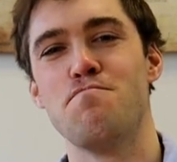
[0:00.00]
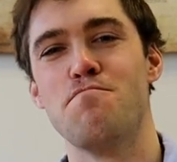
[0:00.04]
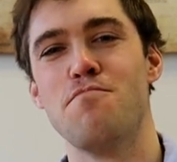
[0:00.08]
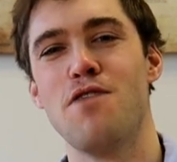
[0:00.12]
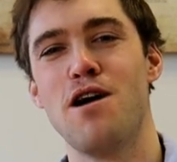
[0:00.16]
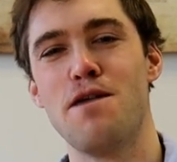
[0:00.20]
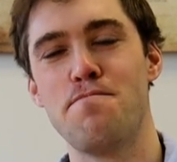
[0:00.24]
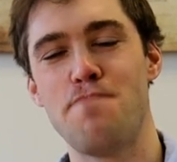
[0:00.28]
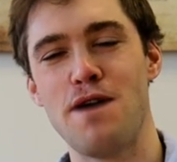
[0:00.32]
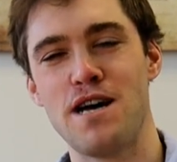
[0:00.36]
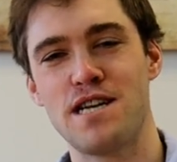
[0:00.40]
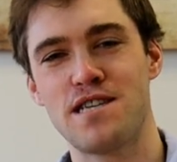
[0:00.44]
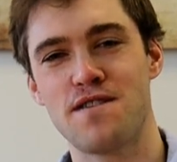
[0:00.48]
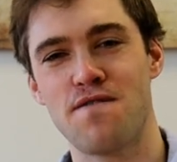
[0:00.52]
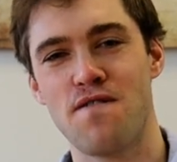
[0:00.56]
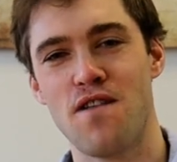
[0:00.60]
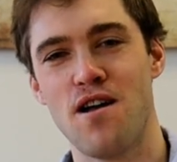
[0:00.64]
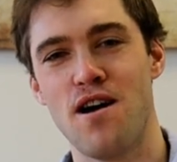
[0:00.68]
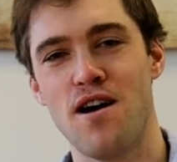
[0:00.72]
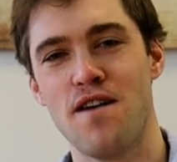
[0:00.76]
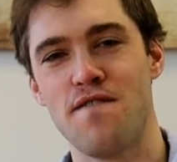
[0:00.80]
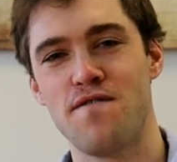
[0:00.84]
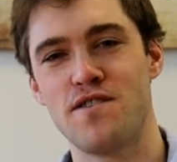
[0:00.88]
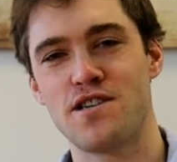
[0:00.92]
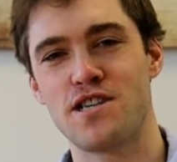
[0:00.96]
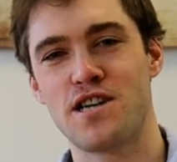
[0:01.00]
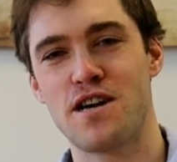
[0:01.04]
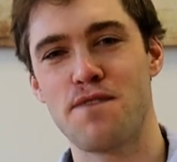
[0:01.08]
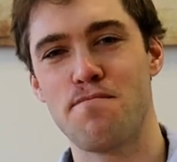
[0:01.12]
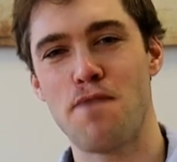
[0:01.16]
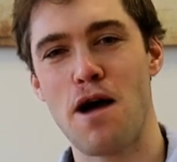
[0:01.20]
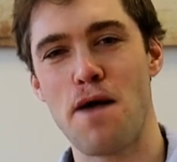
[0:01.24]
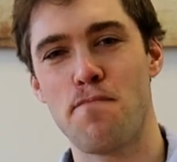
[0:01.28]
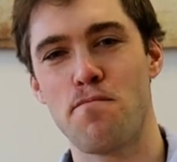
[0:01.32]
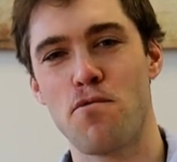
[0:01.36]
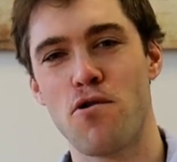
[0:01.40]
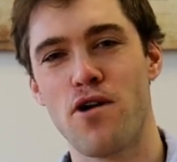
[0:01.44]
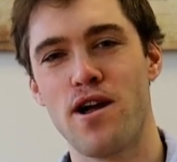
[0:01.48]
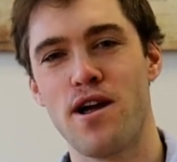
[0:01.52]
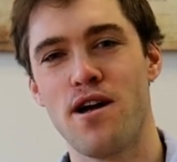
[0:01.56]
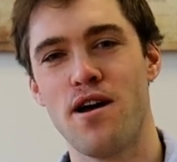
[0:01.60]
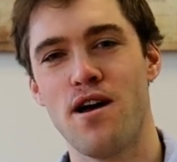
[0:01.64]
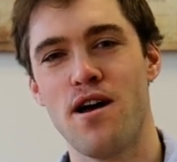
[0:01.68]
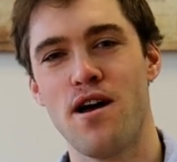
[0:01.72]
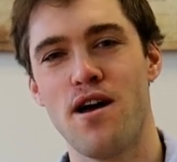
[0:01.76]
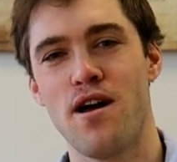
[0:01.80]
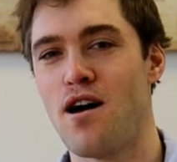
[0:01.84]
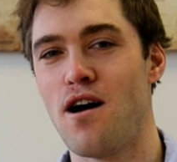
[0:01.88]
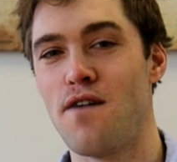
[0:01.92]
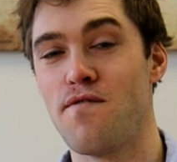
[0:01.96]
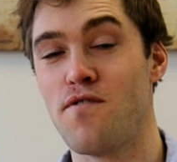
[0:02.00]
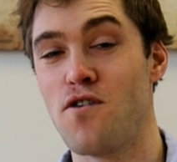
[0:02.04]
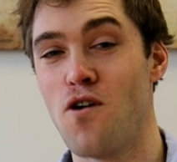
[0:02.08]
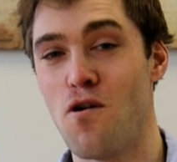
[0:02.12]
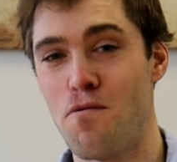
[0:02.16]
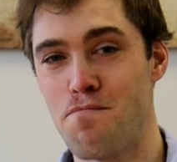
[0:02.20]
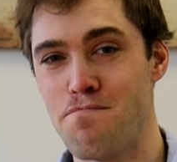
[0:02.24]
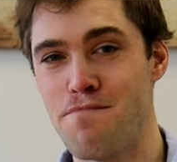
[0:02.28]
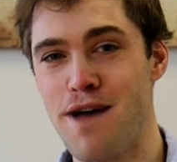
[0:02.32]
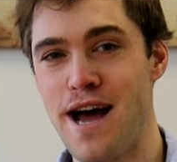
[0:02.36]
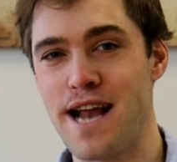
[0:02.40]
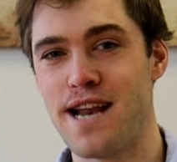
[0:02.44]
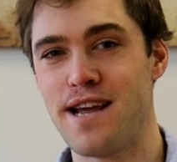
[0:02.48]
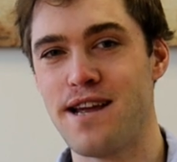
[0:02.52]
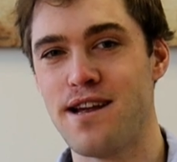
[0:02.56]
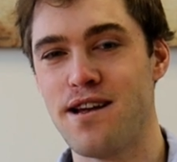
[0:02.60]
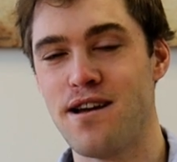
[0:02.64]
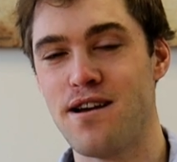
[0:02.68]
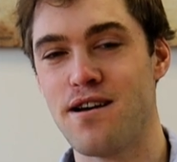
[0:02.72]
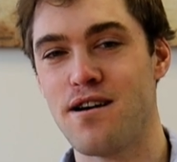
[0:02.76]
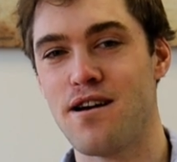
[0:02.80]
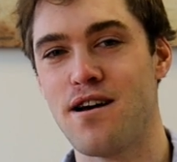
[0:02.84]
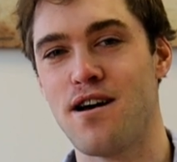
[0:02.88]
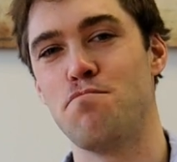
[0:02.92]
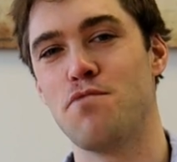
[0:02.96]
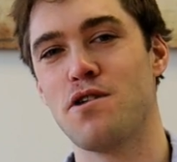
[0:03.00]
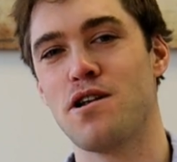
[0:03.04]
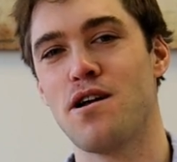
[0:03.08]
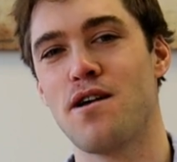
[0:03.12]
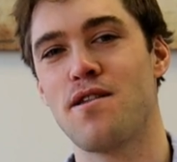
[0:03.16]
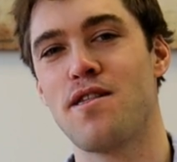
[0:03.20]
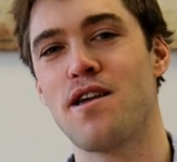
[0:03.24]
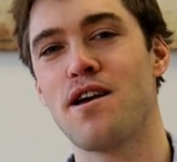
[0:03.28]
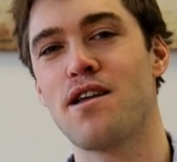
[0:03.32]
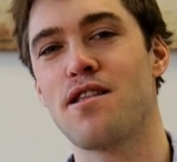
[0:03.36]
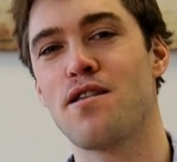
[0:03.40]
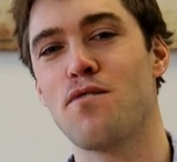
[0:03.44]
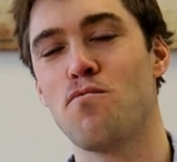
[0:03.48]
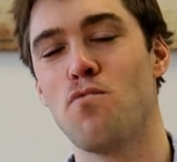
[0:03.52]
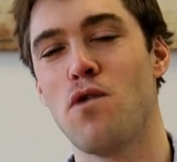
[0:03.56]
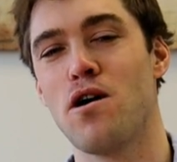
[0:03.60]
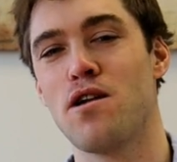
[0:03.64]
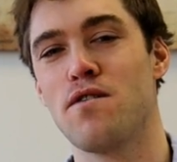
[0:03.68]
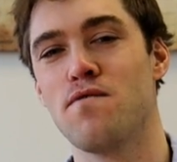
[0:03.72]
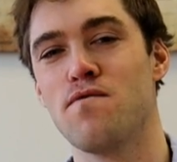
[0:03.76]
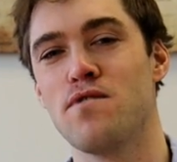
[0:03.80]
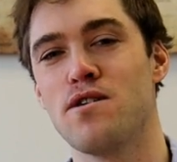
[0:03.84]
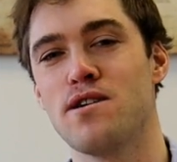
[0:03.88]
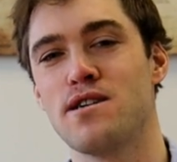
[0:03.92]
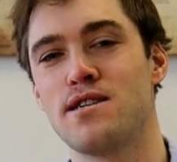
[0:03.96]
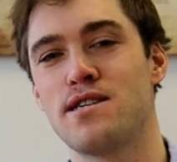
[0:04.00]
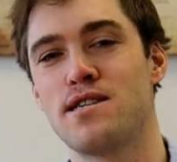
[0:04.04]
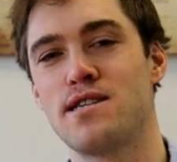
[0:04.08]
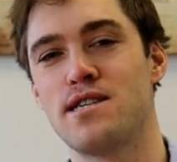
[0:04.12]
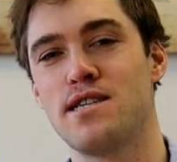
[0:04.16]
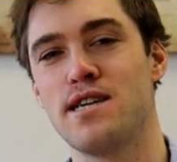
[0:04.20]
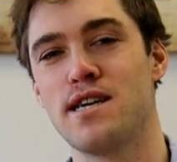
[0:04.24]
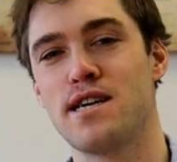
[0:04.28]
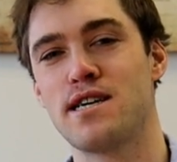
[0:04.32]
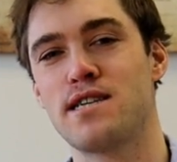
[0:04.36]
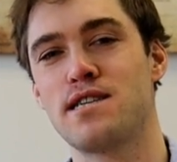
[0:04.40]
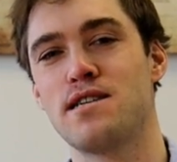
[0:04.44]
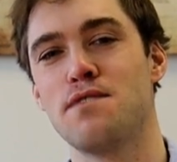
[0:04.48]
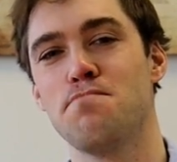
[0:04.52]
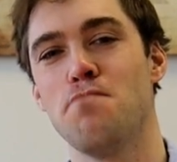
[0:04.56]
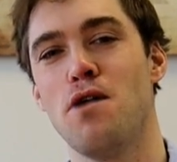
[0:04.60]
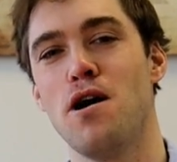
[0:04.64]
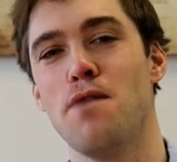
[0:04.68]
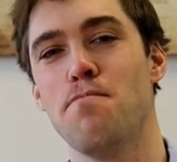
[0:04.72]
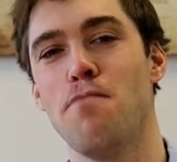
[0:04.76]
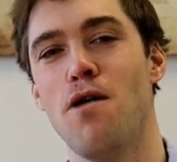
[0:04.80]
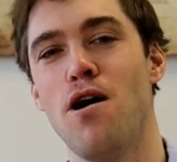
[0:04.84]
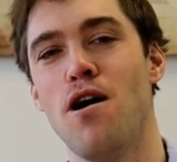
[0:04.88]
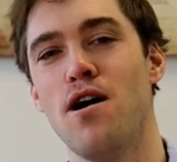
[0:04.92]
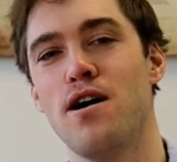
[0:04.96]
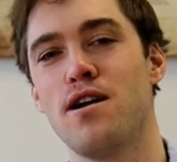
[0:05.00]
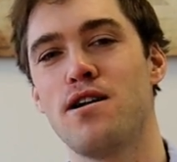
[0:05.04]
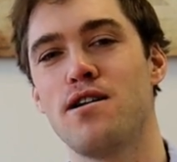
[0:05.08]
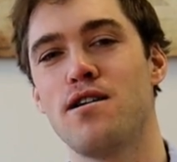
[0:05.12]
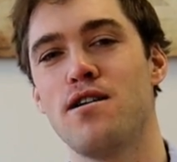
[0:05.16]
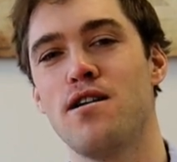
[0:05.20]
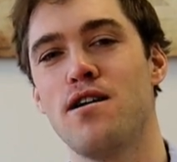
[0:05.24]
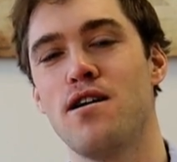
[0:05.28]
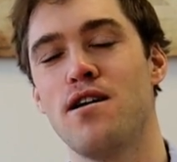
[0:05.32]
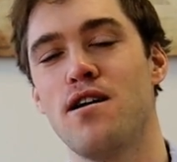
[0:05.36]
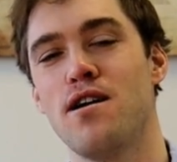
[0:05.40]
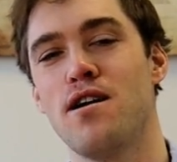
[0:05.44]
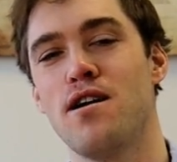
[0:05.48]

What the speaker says: My best fly fishing memory, I've got many, but I think the one that sticks in my mind,